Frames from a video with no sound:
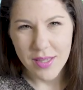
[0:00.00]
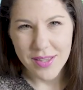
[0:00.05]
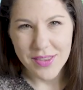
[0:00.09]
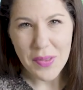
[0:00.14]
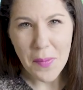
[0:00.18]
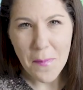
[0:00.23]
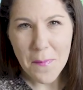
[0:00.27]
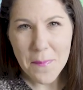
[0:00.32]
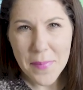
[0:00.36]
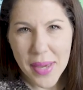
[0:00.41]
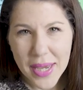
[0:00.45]

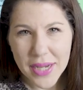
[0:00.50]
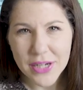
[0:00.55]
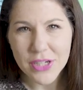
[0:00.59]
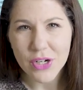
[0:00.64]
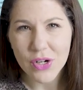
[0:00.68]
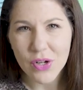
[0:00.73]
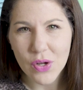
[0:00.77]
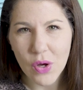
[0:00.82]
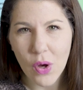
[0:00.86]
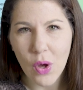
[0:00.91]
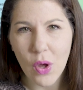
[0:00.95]
The
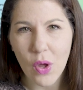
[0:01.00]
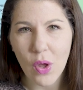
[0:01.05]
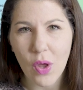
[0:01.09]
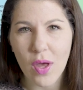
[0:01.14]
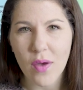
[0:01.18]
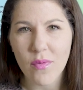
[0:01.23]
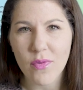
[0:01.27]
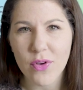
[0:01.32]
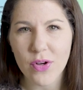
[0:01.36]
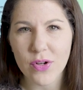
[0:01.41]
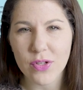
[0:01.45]
major goal
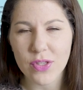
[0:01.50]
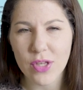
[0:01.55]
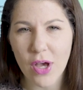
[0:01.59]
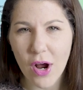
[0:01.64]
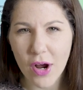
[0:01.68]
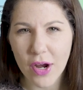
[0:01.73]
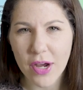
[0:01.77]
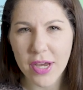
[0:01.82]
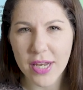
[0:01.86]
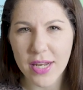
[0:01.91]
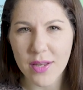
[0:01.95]
of your
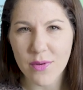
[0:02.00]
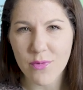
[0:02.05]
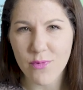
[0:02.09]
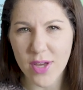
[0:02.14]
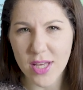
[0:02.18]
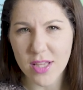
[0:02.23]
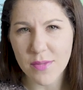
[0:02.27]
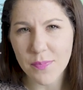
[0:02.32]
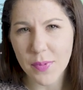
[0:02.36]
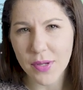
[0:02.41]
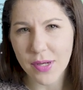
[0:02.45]
targeted
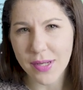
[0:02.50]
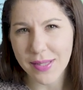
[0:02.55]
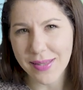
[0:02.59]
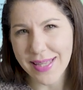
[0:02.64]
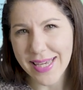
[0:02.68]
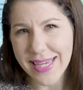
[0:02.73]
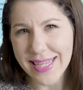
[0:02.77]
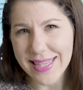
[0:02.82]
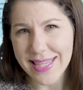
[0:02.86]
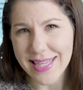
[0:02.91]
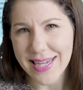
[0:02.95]
Facebook and
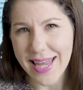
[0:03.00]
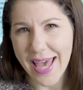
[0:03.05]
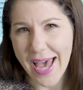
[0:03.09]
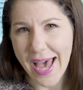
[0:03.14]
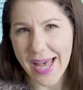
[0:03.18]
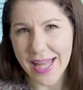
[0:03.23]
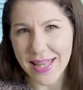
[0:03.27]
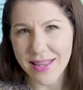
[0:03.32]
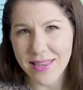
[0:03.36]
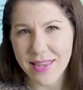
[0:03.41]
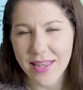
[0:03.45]
LinkedIn
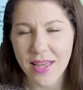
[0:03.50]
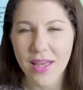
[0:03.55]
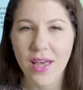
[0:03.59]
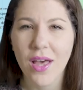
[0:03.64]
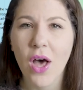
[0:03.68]
ads,